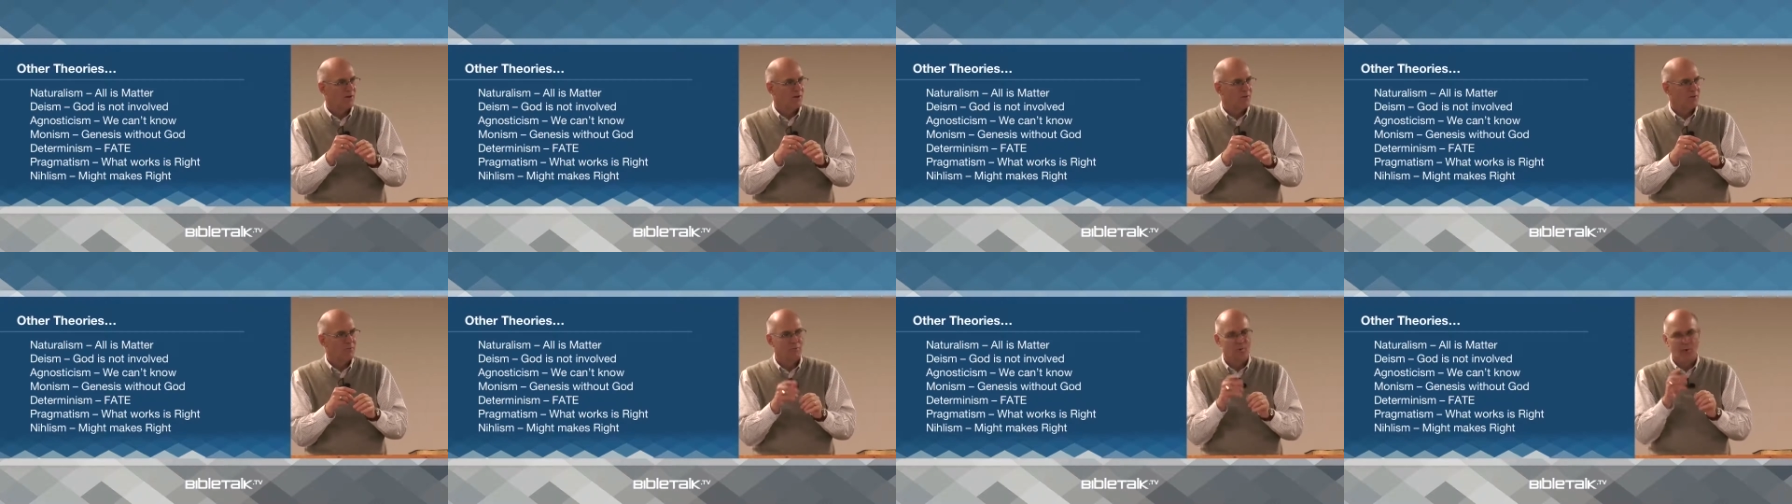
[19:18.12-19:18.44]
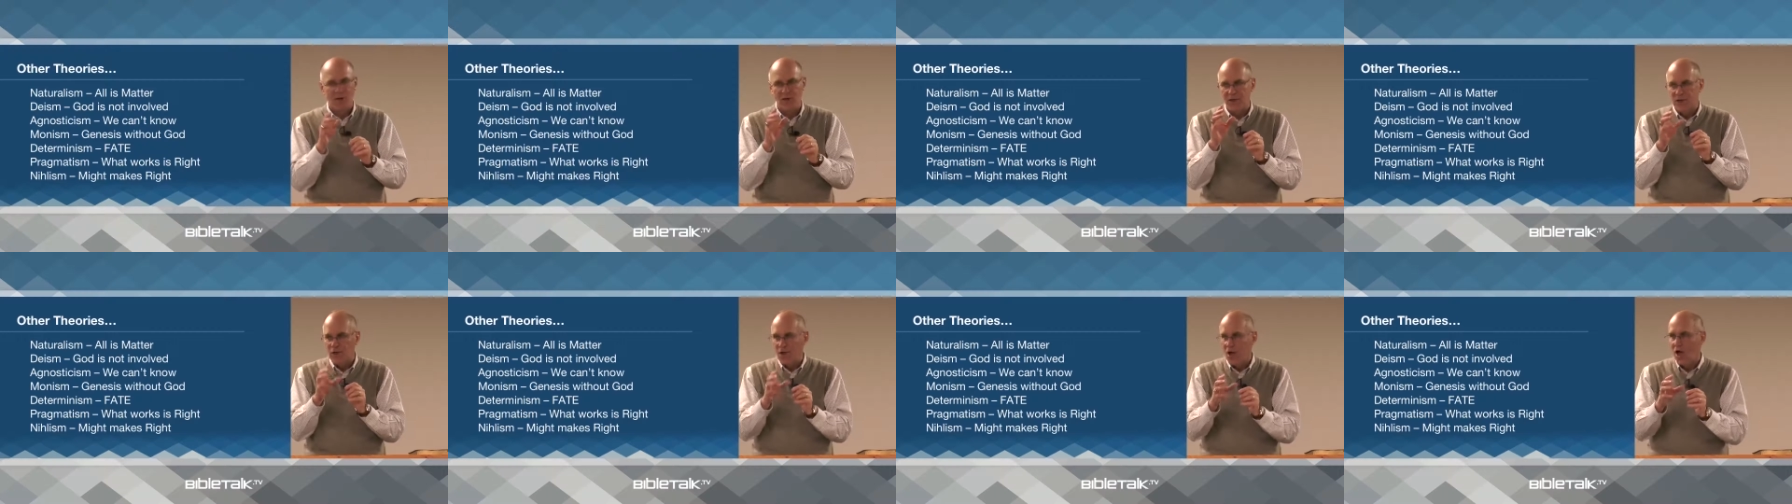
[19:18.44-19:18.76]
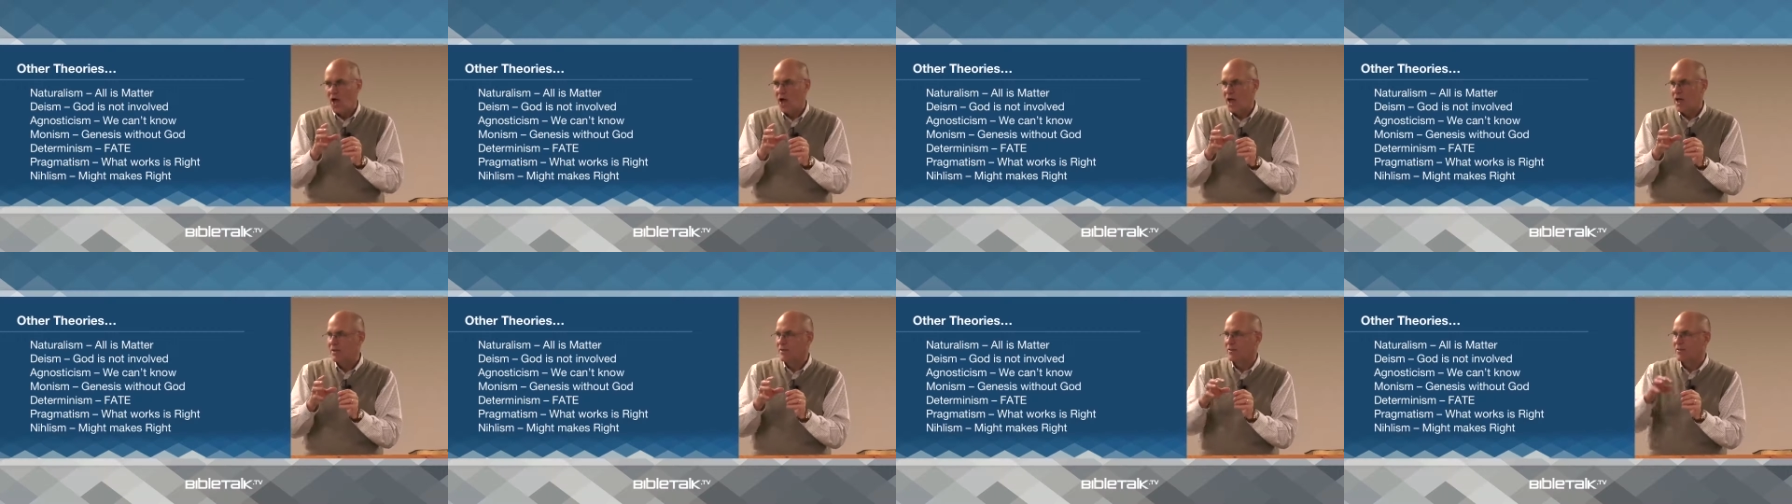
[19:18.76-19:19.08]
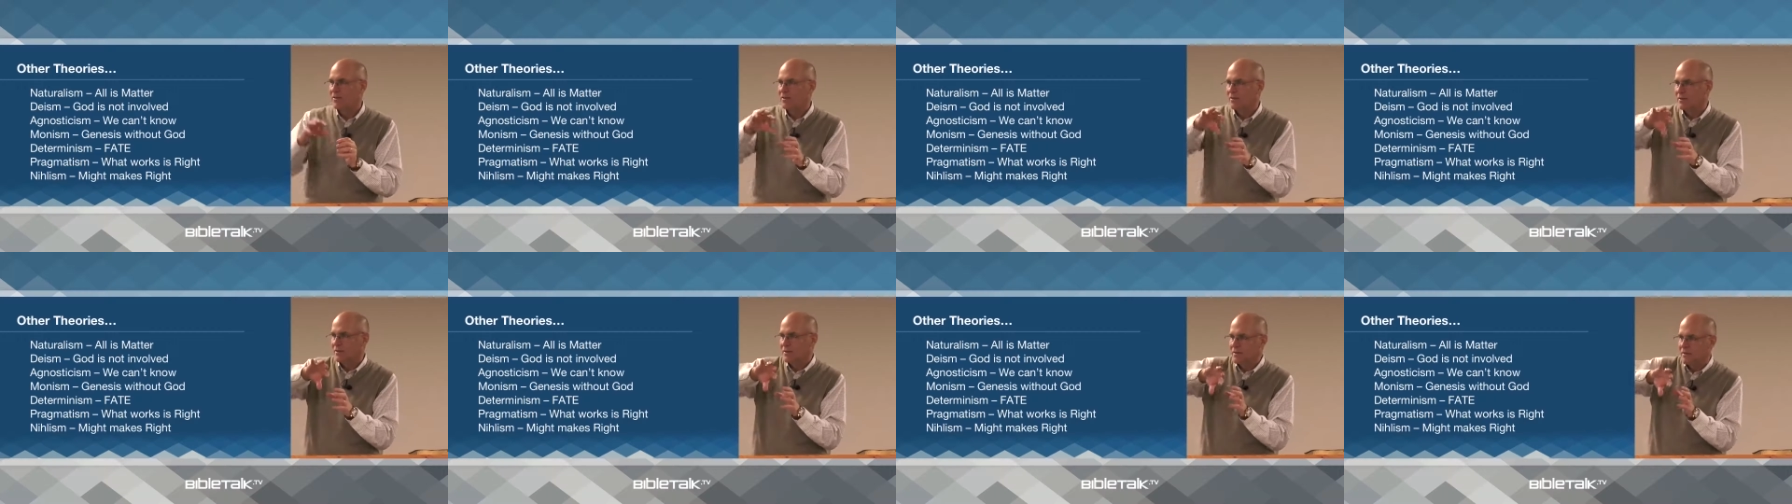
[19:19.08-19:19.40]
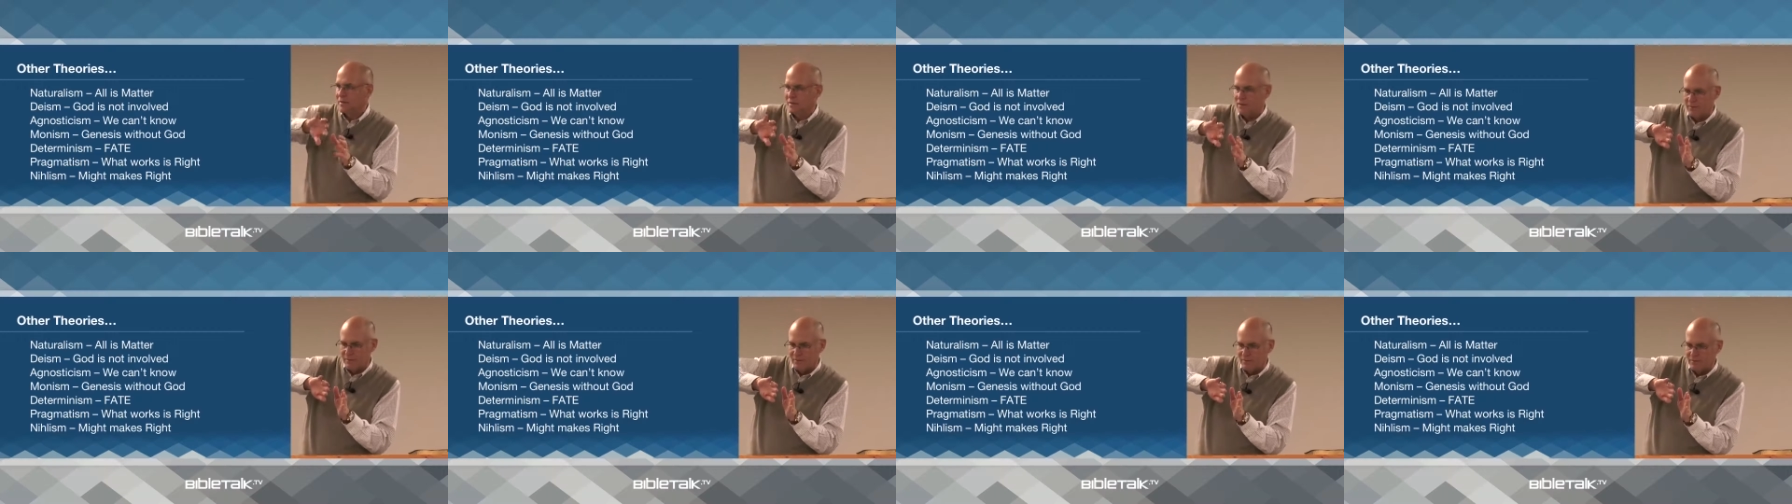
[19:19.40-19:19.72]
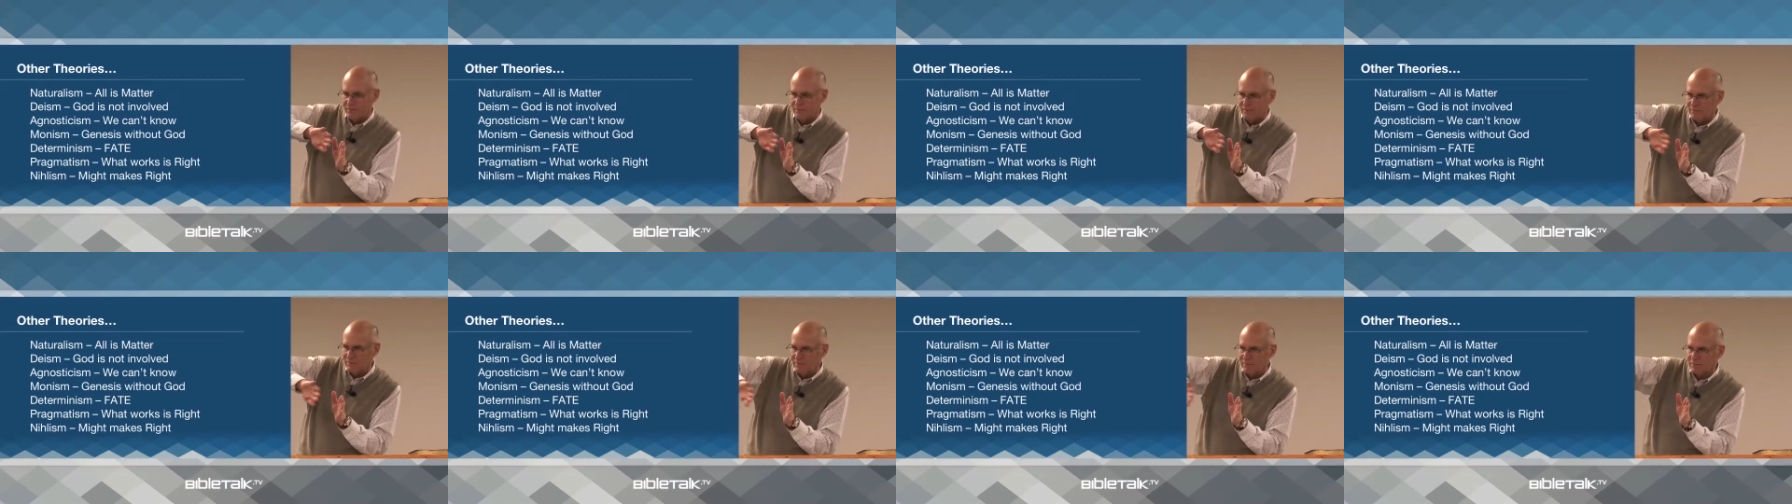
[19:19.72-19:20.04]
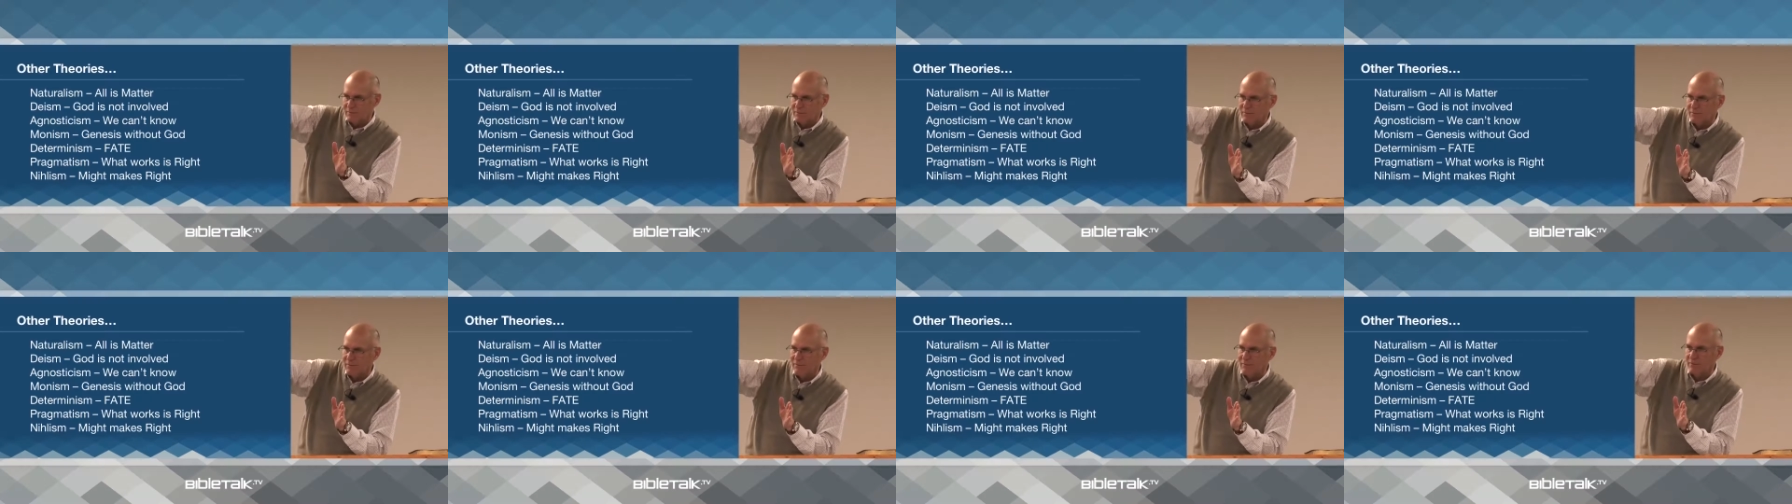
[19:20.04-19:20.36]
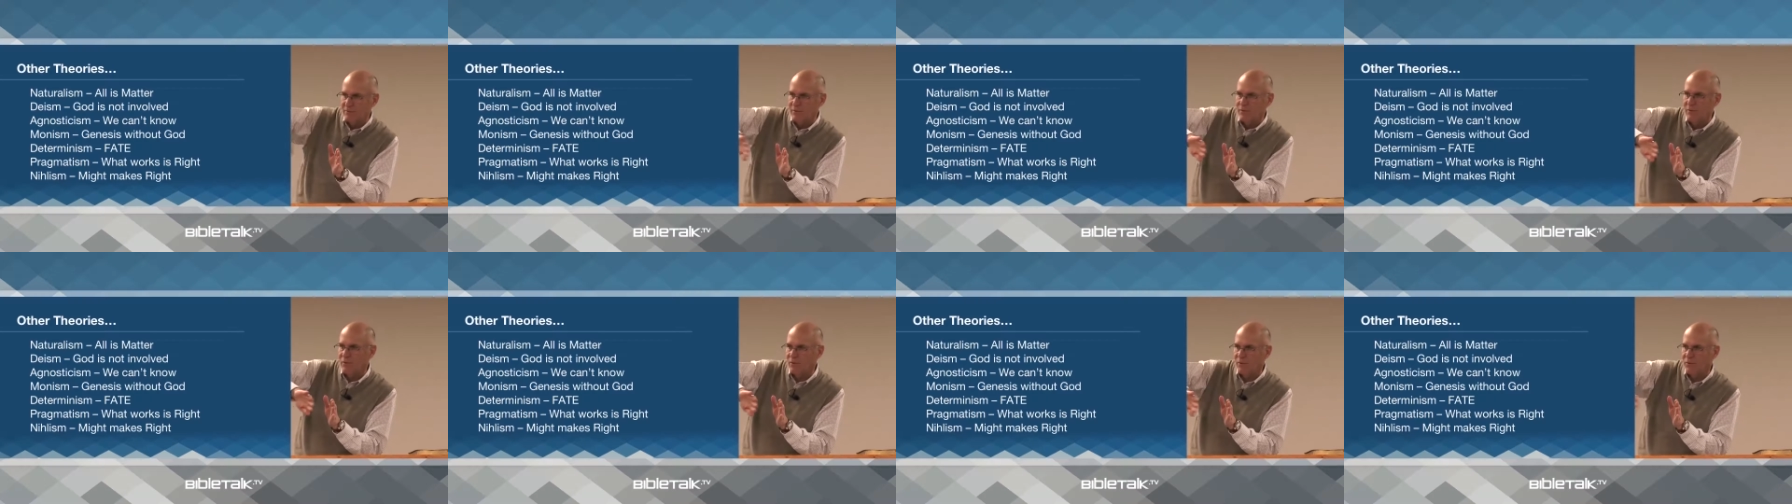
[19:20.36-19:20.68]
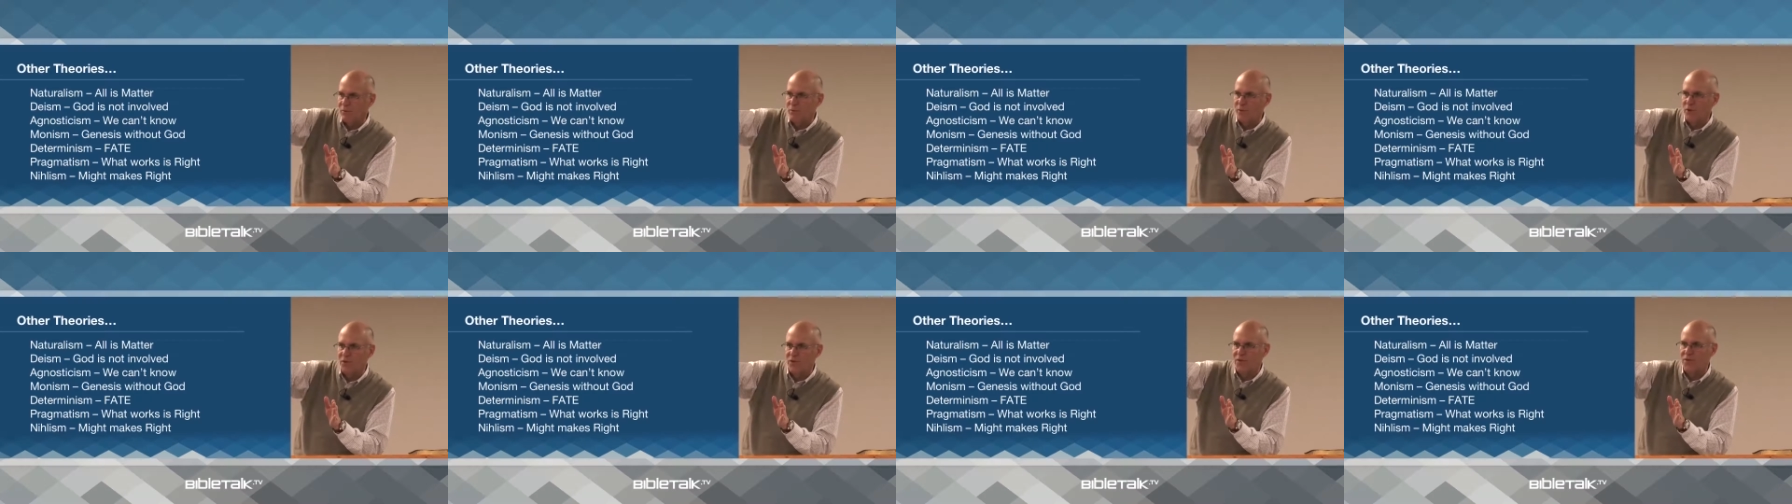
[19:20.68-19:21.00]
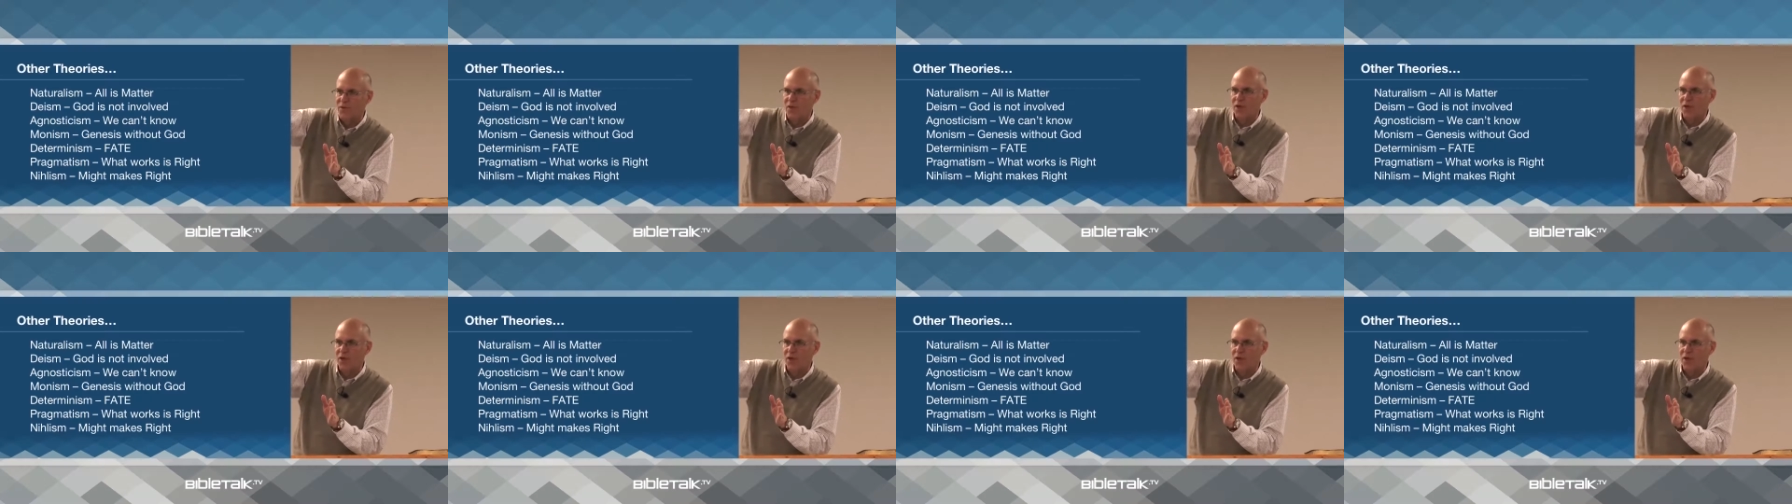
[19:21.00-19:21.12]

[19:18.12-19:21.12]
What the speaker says: but not with